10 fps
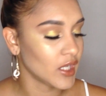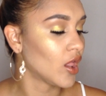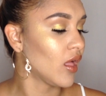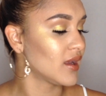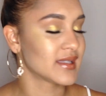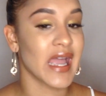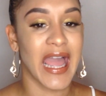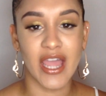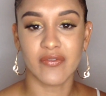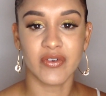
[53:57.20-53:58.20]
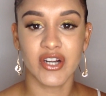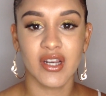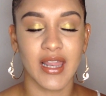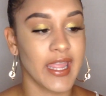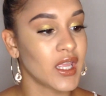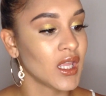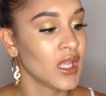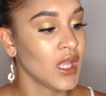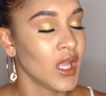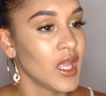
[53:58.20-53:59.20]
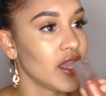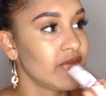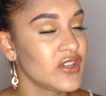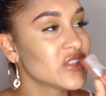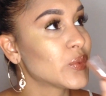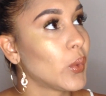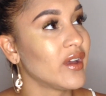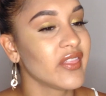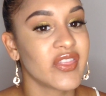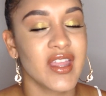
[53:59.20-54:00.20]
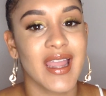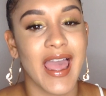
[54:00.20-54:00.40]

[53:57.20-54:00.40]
gloss ever. Like, if there's one thing